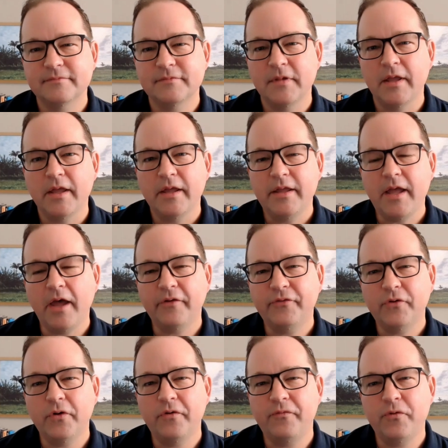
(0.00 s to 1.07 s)
Yeah, so
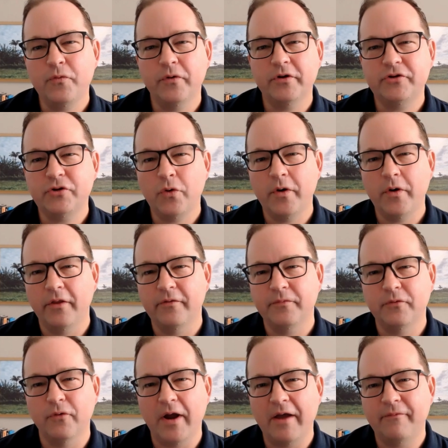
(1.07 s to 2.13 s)
if you were to show another
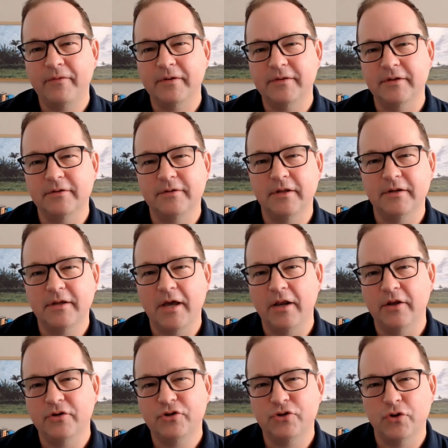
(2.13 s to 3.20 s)
graphic that kind of
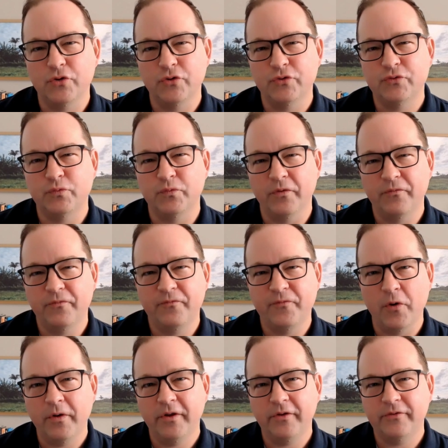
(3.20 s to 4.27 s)
shows the
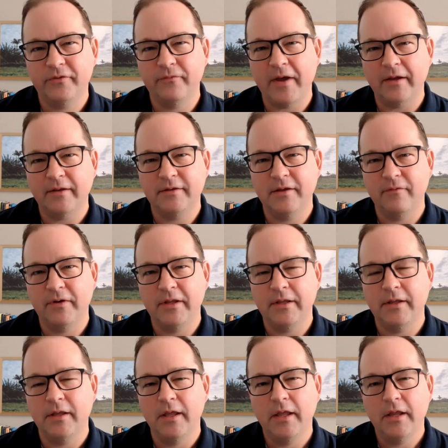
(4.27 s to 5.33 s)
focus of
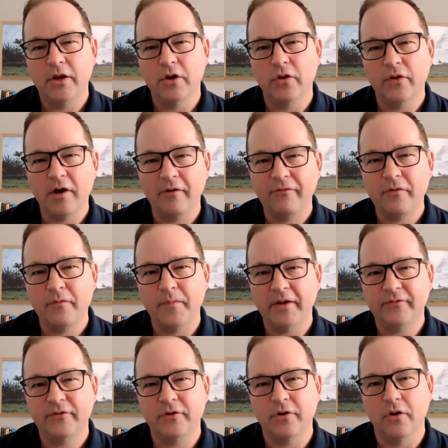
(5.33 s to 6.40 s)
activity, the Gulf of
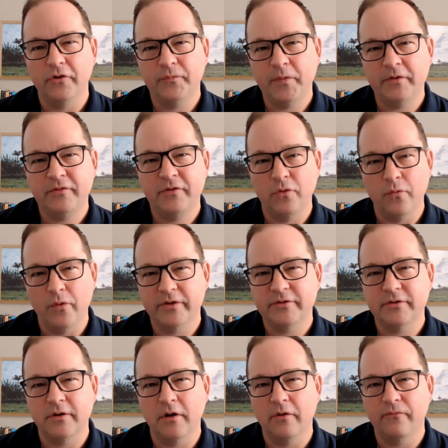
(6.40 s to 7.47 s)
Mexico, especially the
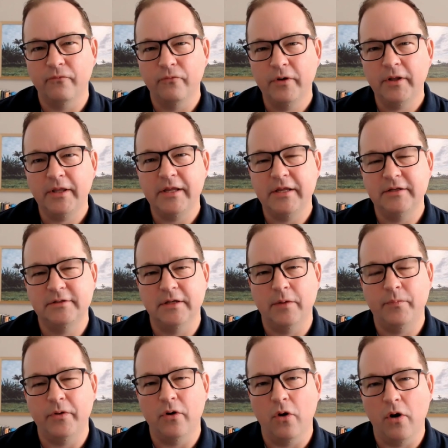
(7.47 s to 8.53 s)
Western Gulf, really heats up
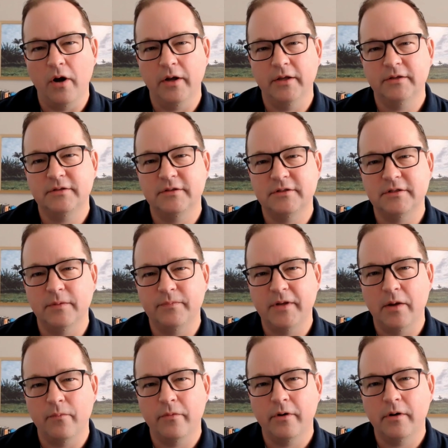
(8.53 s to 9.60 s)
in August and
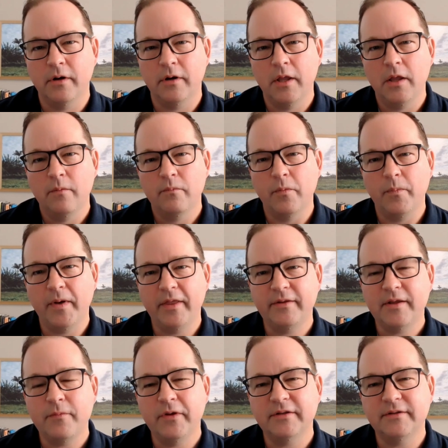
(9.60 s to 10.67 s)
September. But by the
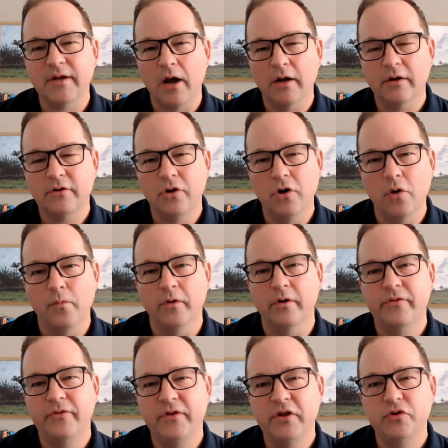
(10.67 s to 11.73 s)
time you get to October,
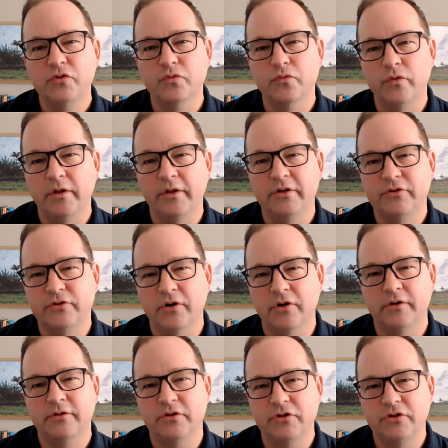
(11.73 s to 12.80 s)
things really start
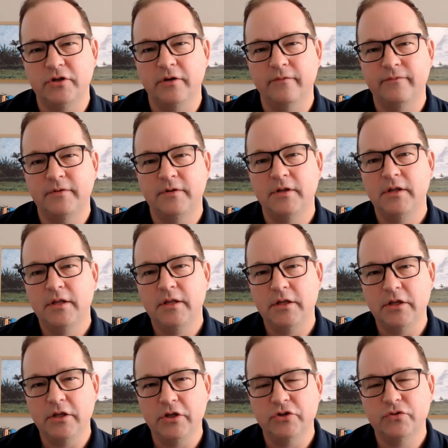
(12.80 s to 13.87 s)
to shift
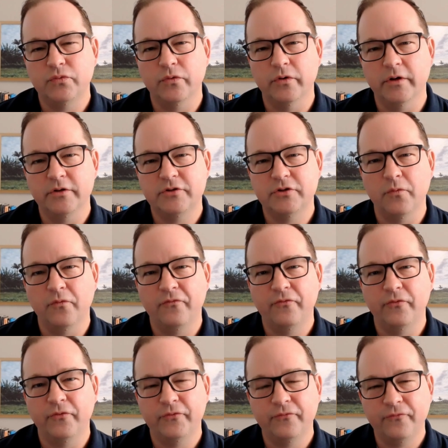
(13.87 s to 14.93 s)
eastward. And so
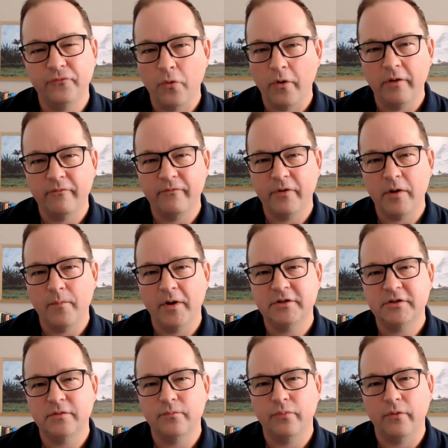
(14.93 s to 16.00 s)
Florida very much
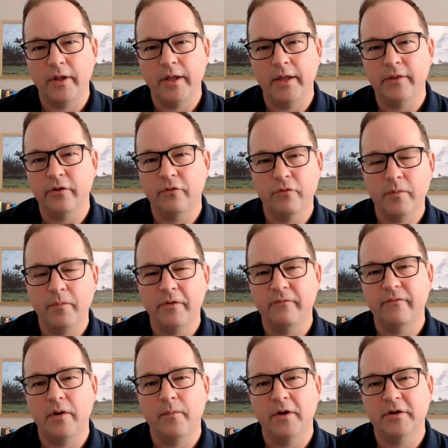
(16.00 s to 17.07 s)
in play, the Caribbean
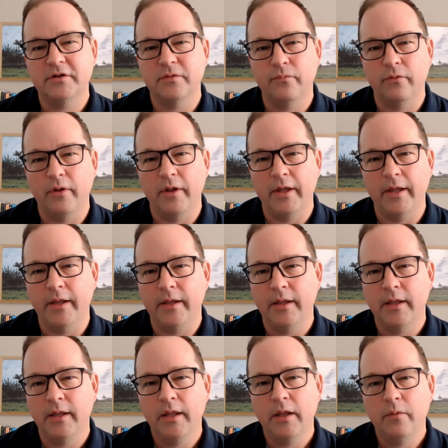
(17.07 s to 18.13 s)
very much in play.
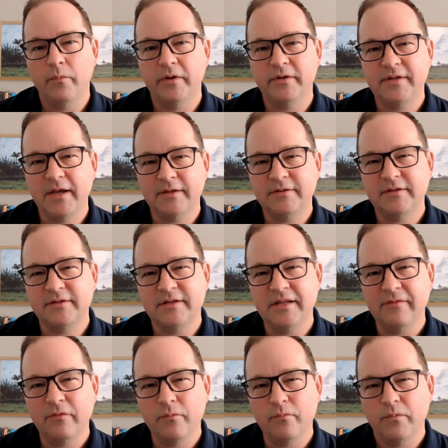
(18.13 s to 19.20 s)
But Texas and
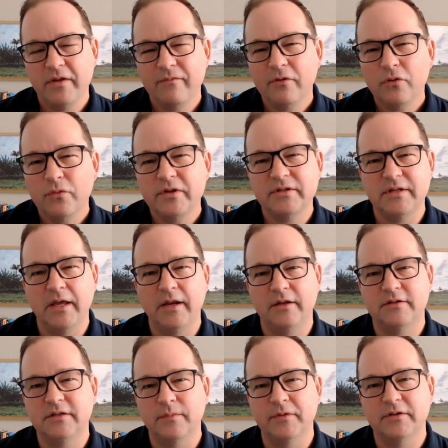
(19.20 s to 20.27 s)
even Louisiana to
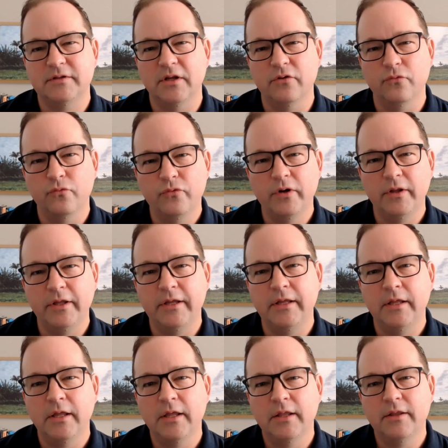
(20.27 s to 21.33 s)
some extent,
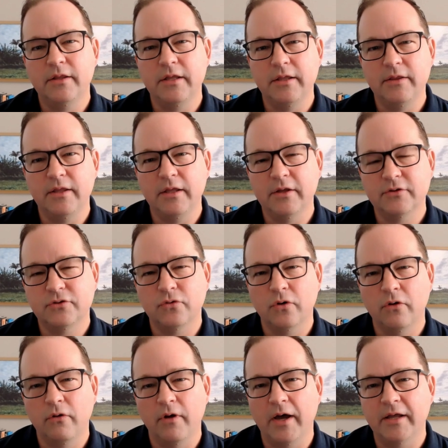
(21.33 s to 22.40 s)
really the
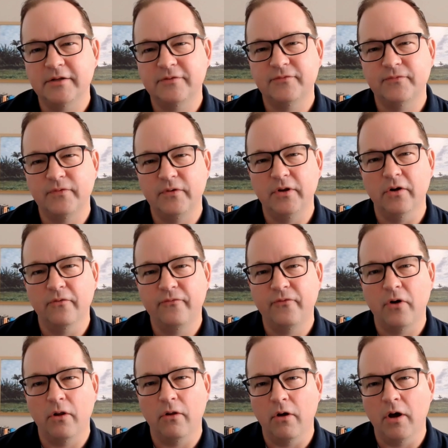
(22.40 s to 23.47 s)
historical odds,
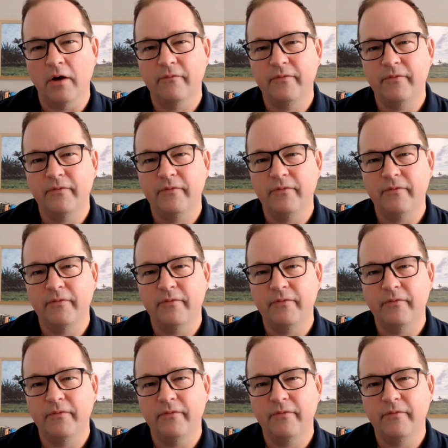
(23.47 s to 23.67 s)
fall off.